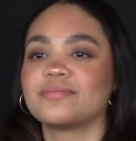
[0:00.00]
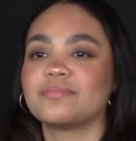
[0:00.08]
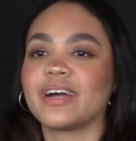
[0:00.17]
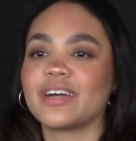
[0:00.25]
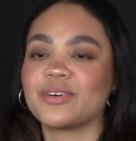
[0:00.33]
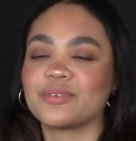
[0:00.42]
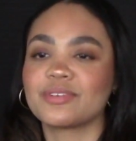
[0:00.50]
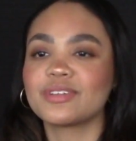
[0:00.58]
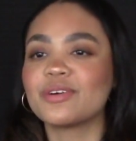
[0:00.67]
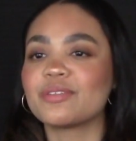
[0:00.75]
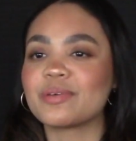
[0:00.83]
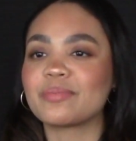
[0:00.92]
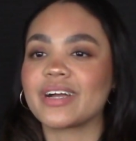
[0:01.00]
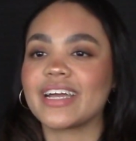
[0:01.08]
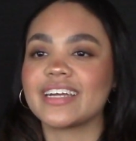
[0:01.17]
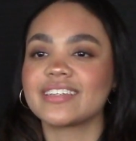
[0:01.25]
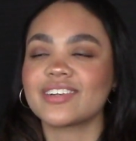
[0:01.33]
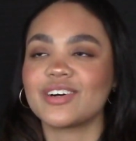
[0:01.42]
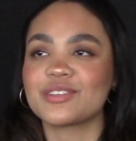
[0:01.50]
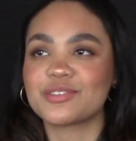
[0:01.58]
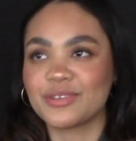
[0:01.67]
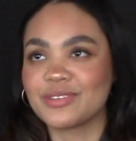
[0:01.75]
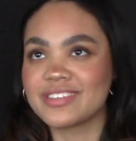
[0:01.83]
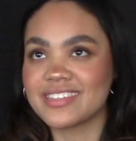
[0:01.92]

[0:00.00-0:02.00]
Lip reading: my own clothing brand called Scrolling